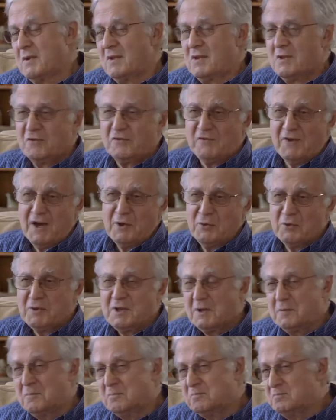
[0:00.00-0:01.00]
the
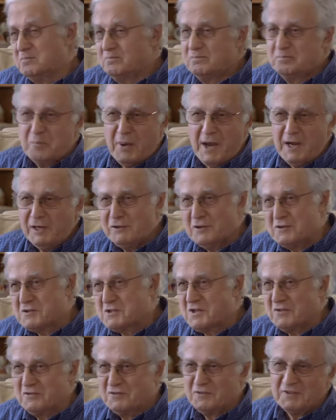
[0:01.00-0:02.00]
founding
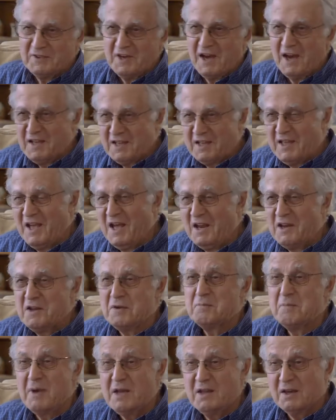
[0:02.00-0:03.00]
parents of ICANN
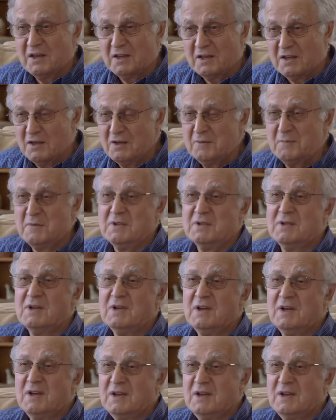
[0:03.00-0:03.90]
have made it come in,